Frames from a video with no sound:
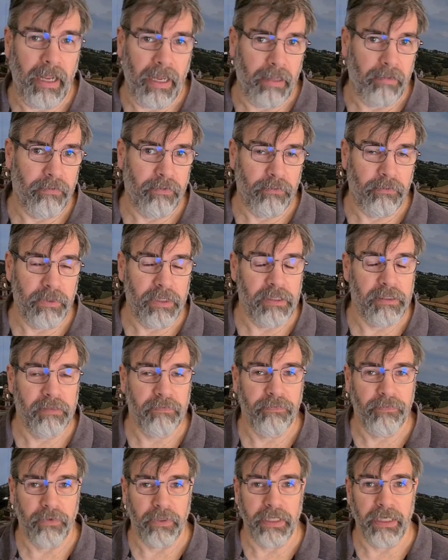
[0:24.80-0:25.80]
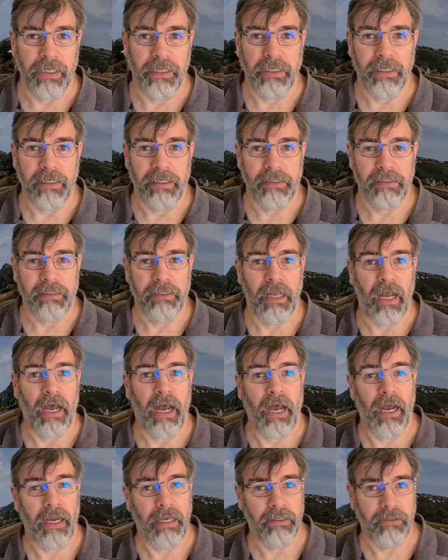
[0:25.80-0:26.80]
And the reason for that is
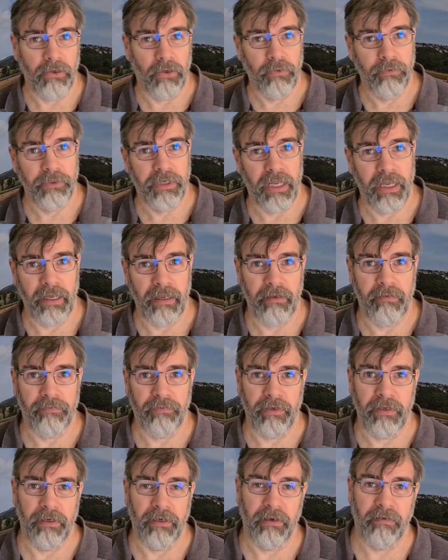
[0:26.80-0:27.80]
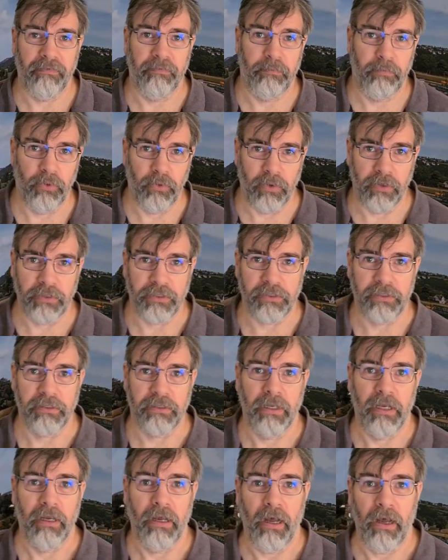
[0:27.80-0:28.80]
I don't have enough
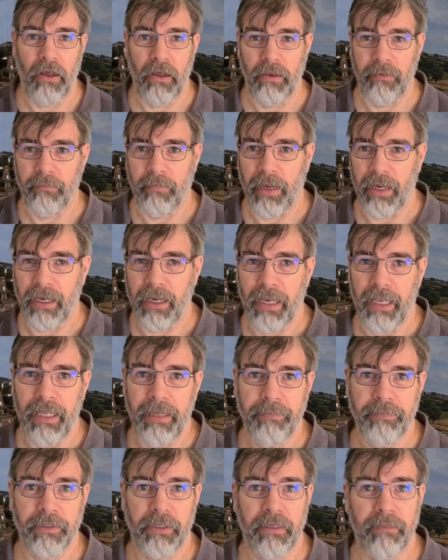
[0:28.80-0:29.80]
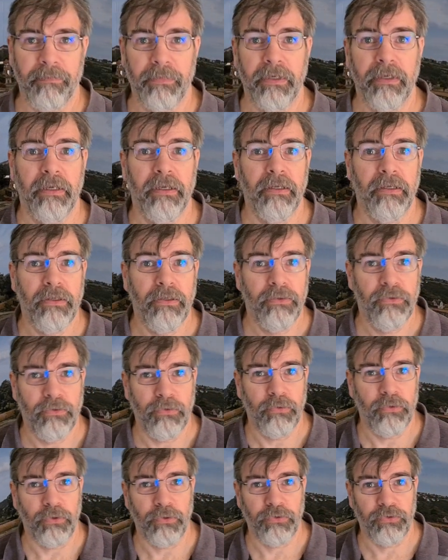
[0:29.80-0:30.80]
ports on my laptop
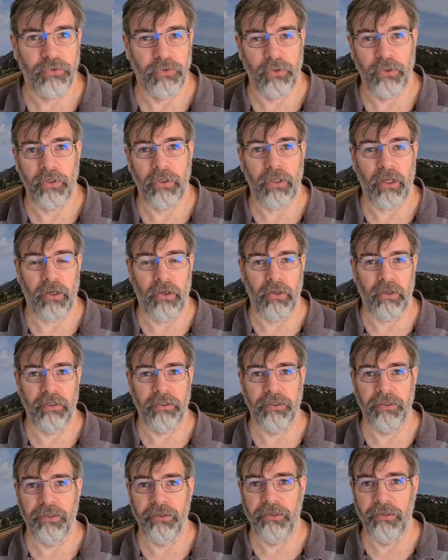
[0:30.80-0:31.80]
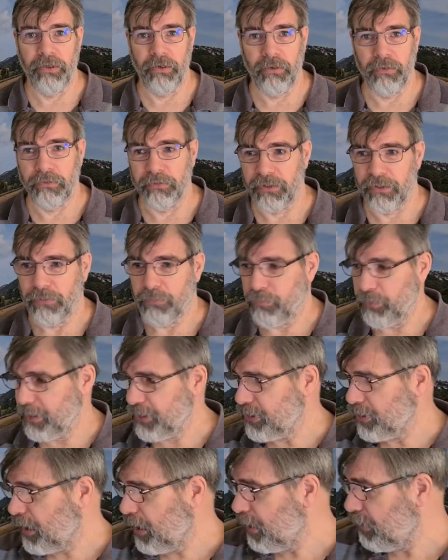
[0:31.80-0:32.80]
to control all the nodes
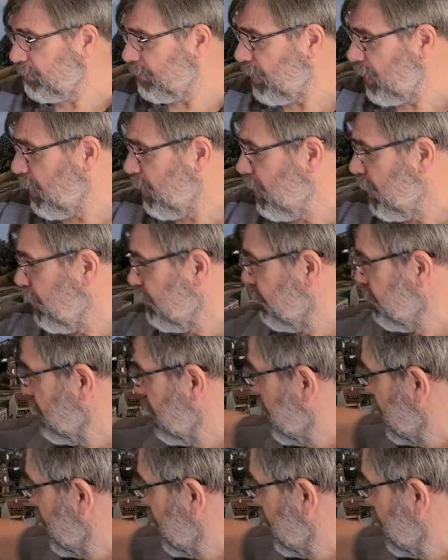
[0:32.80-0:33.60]
which are on